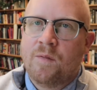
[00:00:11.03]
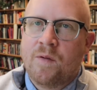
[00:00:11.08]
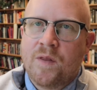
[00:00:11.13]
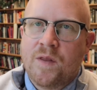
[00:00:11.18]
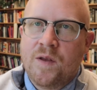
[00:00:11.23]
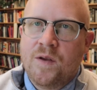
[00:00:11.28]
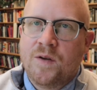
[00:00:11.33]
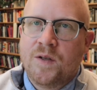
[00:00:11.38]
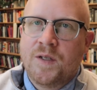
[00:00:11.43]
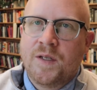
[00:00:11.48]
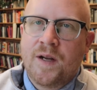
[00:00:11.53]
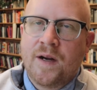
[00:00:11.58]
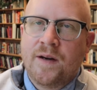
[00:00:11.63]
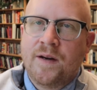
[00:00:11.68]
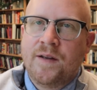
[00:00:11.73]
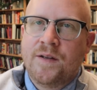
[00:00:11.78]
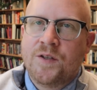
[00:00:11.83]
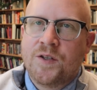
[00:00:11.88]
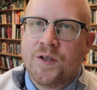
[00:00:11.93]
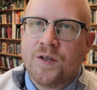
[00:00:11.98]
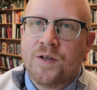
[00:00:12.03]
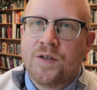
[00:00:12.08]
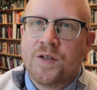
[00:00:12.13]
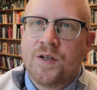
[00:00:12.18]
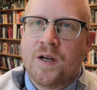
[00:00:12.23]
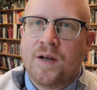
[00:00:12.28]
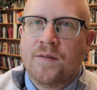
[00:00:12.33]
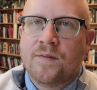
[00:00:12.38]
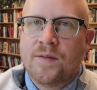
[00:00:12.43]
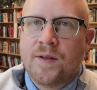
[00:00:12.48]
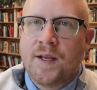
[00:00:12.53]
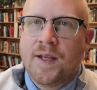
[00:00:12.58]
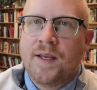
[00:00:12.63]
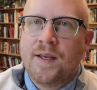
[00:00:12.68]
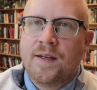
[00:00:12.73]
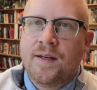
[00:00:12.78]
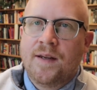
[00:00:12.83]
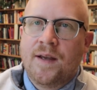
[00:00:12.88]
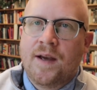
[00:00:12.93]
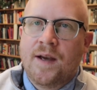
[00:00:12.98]
For the Unitarian Church of
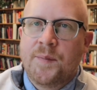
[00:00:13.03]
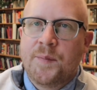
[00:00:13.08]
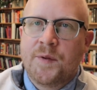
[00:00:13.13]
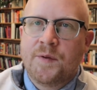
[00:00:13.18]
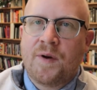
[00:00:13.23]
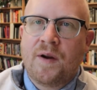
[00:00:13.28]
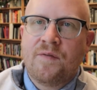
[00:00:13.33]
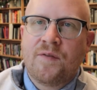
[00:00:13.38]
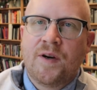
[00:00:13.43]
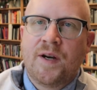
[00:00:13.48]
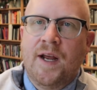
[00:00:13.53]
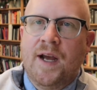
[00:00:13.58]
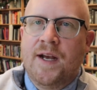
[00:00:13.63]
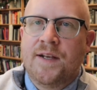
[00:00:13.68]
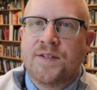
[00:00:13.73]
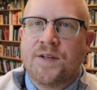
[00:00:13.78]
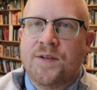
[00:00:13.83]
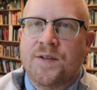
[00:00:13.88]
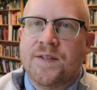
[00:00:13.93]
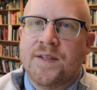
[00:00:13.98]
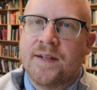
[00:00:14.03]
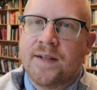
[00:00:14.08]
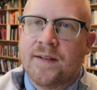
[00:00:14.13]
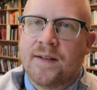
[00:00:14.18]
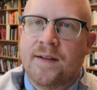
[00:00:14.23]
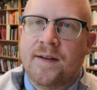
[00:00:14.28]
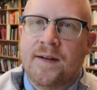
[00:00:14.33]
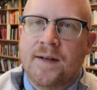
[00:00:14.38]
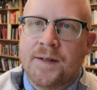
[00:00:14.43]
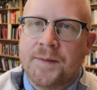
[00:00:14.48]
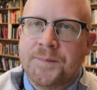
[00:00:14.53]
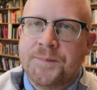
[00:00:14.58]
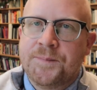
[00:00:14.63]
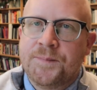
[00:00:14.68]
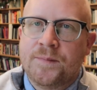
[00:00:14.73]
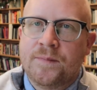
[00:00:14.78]
Lincoln, I'm the Reverend Oscar Sinclair.